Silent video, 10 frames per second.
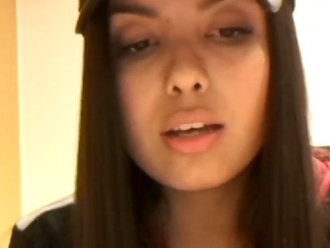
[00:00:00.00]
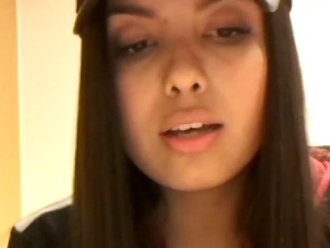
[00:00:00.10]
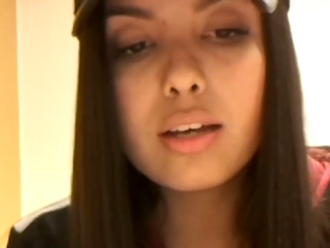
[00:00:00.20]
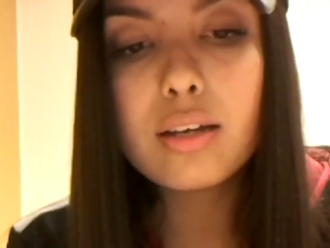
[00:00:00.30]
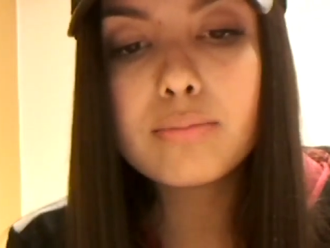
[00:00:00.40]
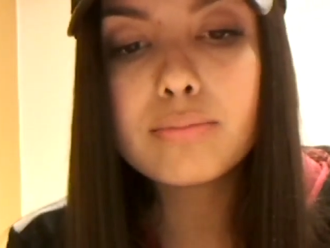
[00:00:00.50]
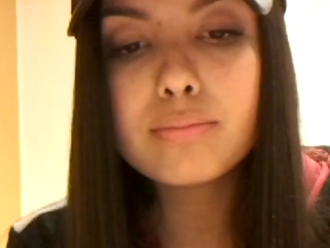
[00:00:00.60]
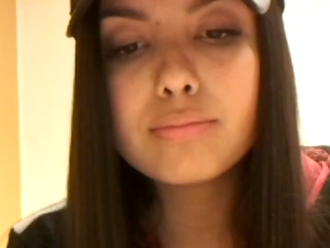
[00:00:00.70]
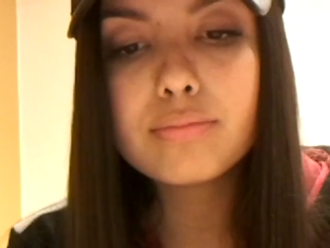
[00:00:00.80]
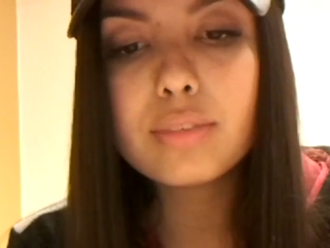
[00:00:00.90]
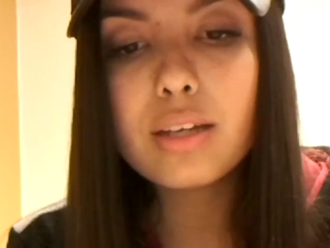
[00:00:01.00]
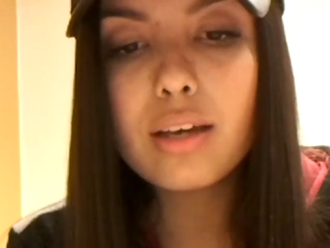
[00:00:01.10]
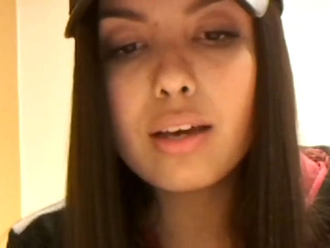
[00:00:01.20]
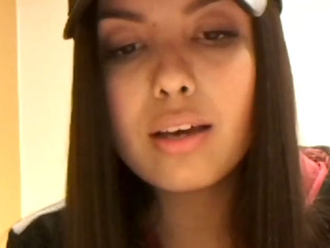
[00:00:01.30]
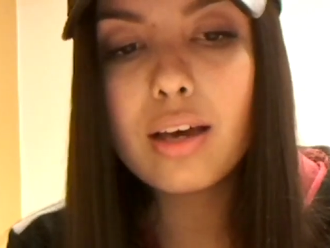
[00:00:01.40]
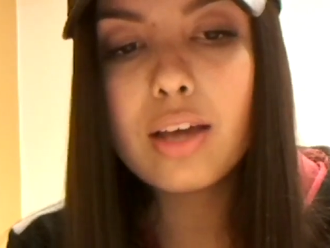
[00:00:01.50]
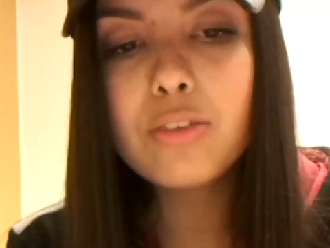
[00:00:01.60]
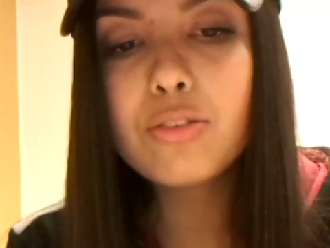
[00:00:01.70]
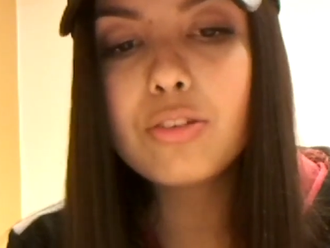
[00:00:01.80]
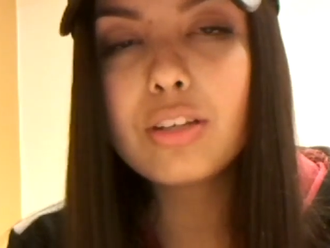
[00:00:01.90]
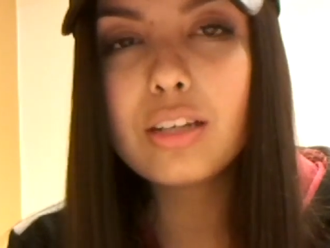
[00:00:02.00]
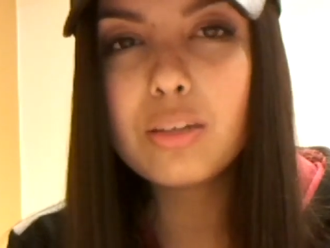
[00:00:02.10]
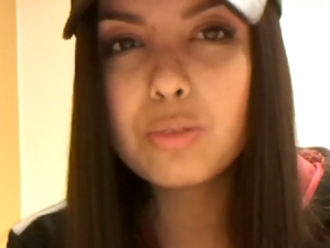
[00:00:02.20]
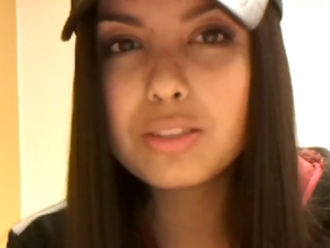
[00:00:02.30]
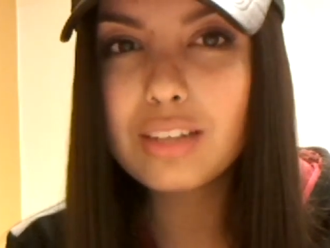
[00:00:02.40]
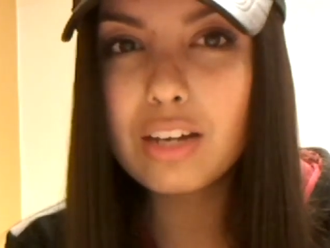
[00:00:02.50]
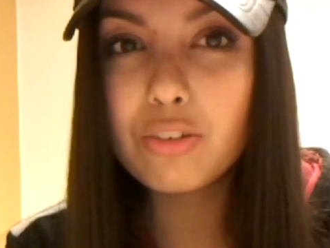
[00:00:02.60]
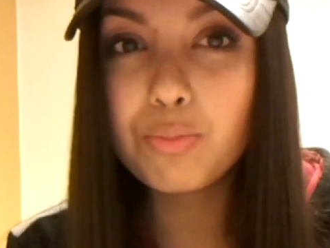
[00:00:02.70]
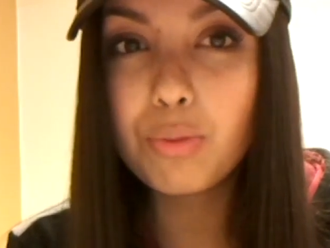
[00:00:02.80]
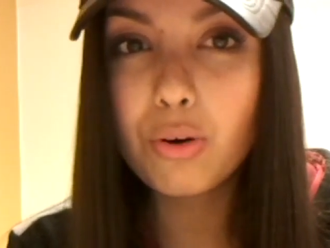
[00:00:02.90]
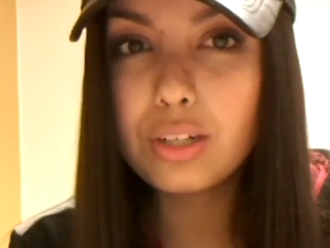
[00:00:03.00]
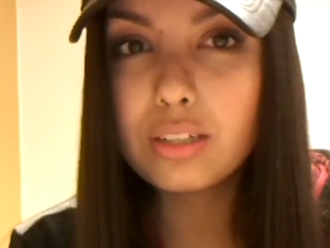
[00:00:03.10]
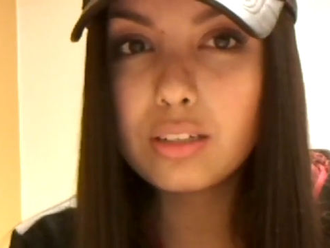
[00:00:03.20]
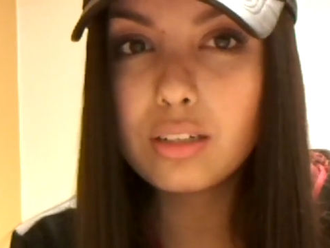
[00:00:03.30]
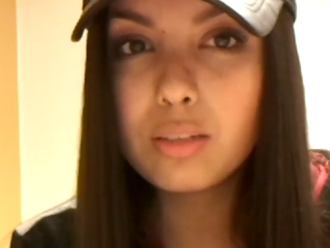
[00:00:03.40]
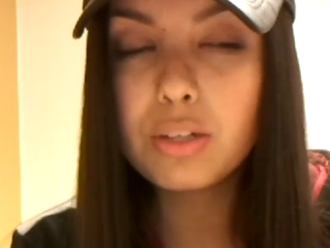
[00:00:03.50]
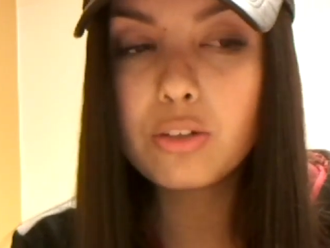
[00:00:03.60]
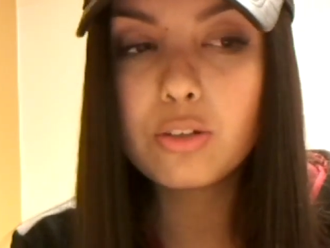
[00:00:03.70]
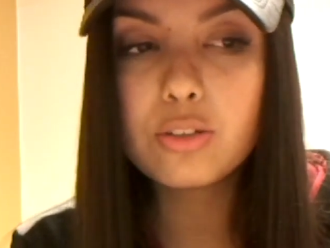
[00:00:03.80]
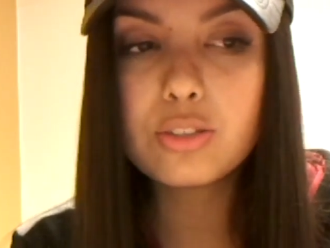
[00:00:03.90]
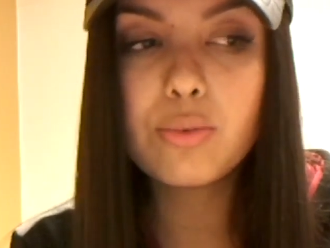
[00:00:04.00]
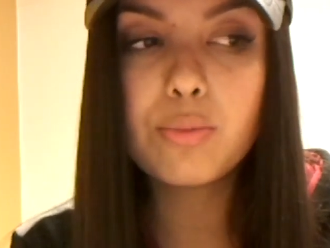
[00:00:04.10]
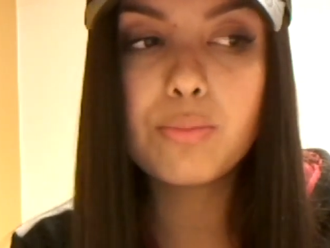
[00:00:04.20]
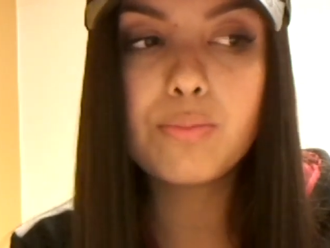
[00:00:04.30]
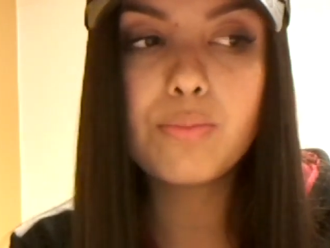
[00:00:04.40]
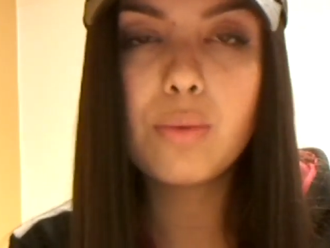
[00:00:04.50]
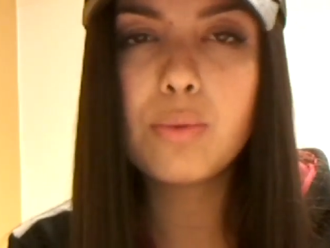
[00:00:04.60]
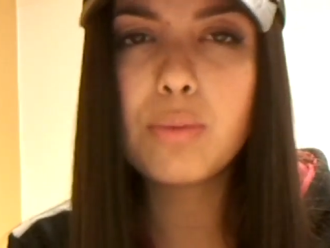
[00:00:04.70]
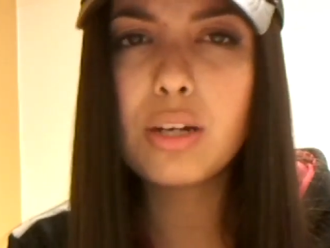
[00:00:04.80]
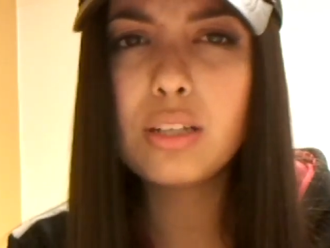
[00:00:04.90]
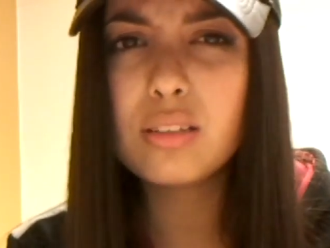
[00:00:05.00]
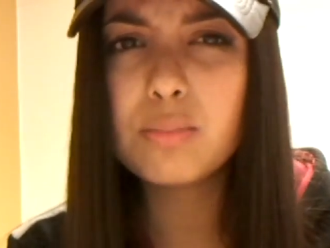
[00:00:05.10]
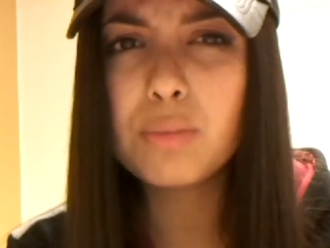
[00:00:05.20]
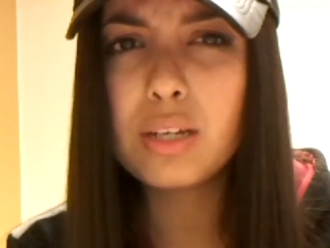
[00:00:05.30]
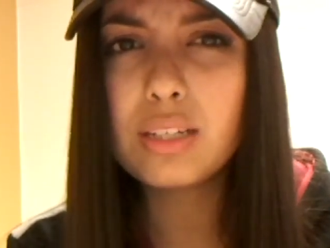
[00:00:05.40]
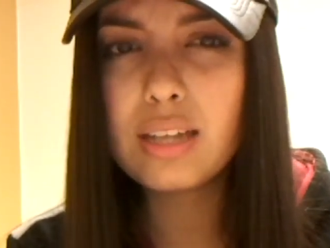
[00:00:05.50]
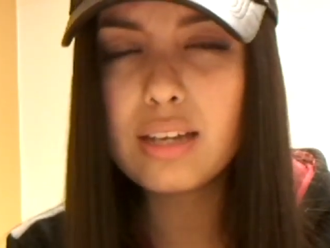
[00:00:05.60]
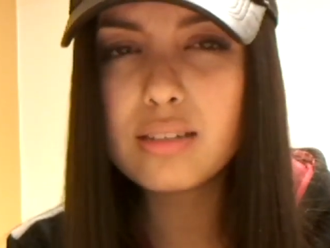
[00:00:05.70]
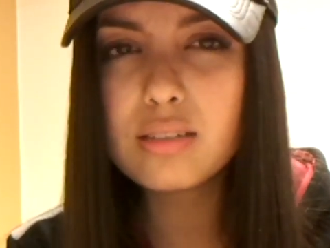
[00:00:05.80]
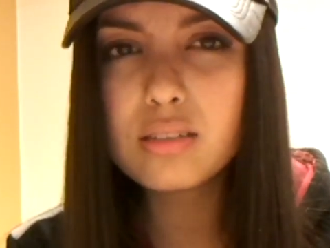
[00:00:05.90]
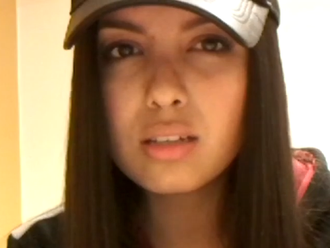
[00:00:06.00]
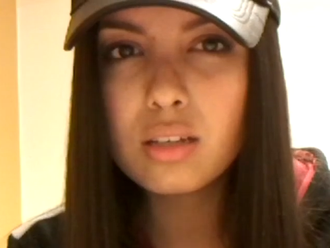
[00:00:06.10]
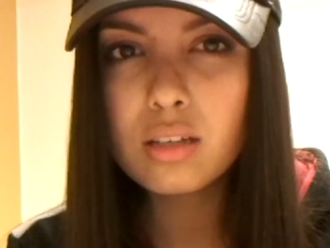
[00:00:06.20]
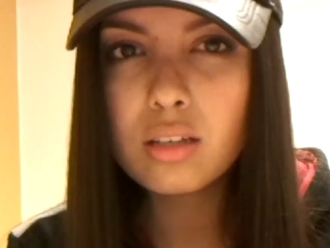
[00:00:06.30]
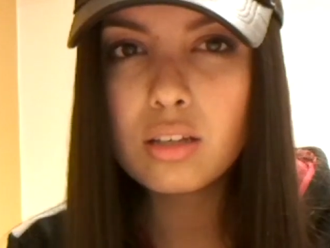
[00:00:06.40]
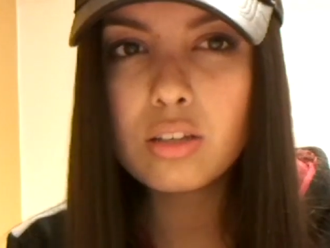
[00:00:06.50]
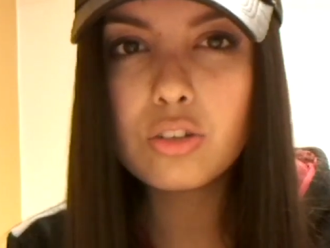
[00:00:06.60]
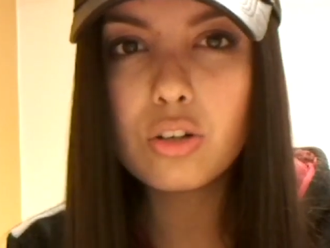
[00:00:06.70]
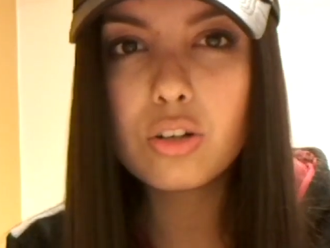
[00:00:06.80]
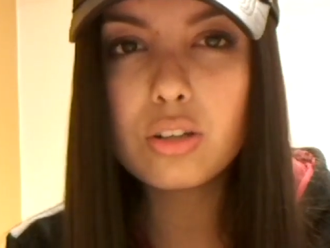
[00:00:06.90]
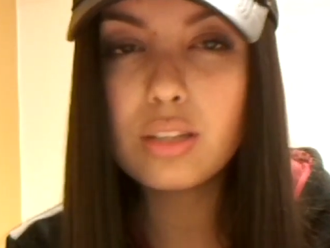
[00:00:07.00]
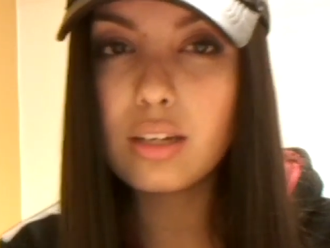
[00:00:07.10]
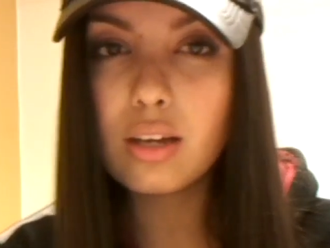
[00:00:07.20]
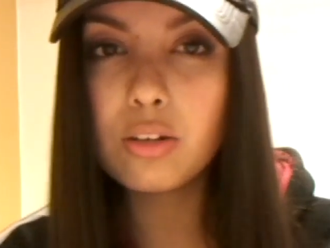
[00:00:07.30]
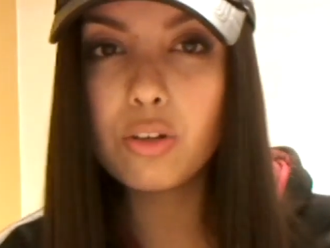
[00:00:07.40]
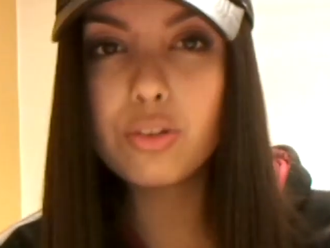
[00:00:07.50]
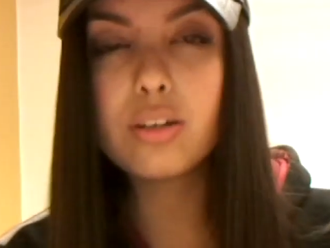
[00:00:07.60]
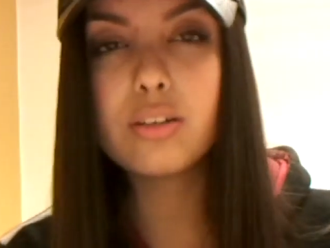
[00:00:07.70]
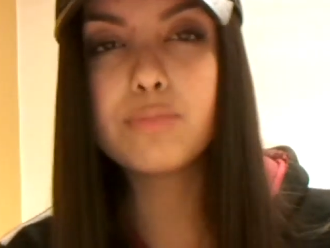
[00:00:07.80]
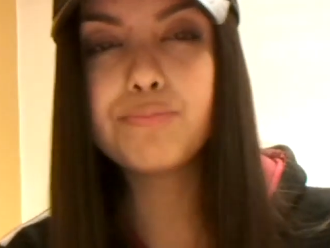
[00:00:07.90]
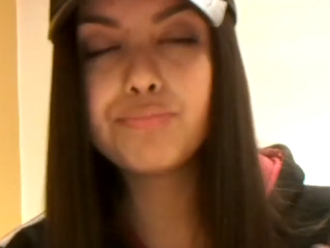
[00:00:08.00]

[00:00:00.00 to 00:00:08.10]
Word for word: Um, I don't know, like it was kind of boring because every everybody in my class talk like another